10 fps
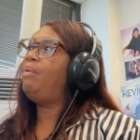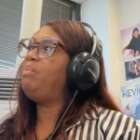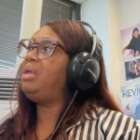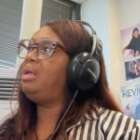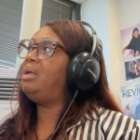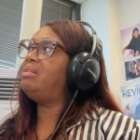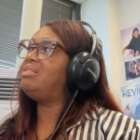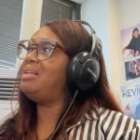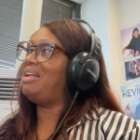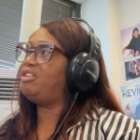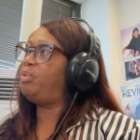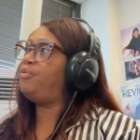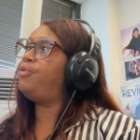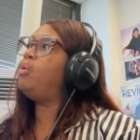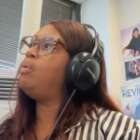begins not to
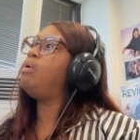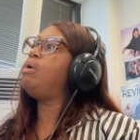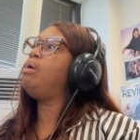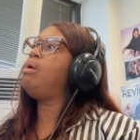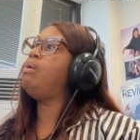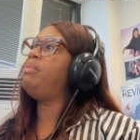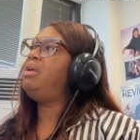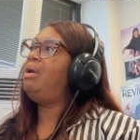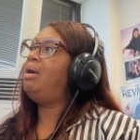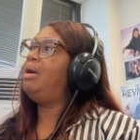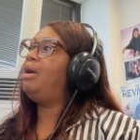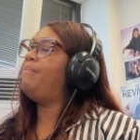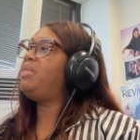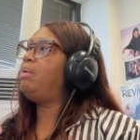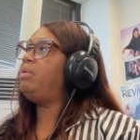perform.
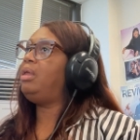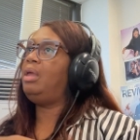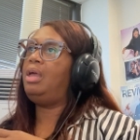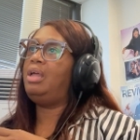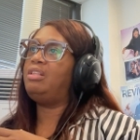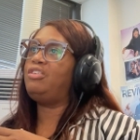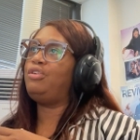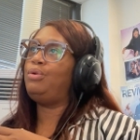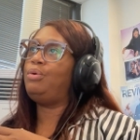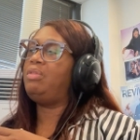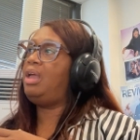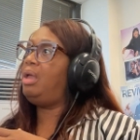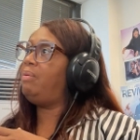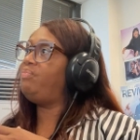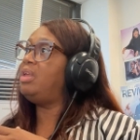Um, they begin to,
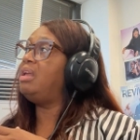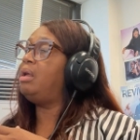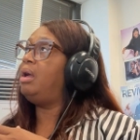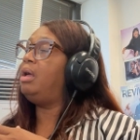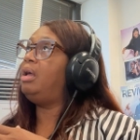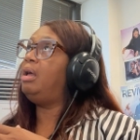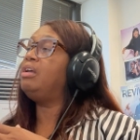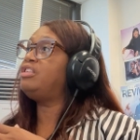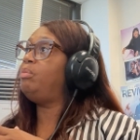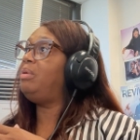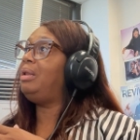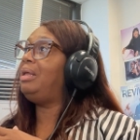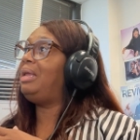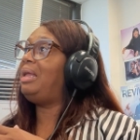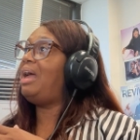they eh, uh,
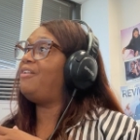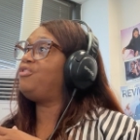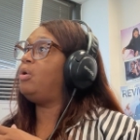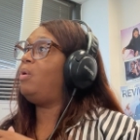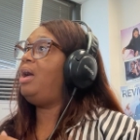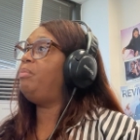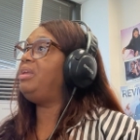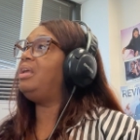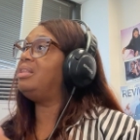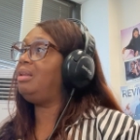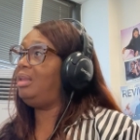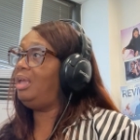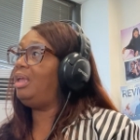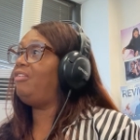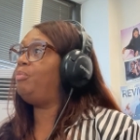ultimately, after a while, begin to
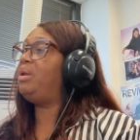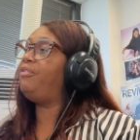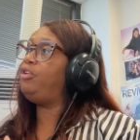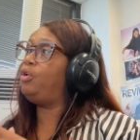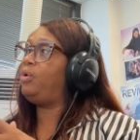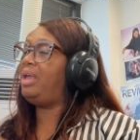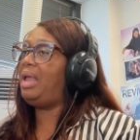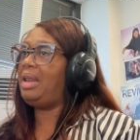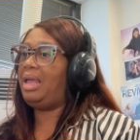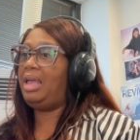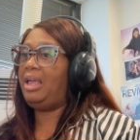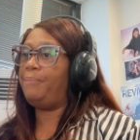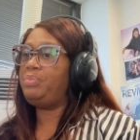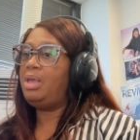leave. But if you create a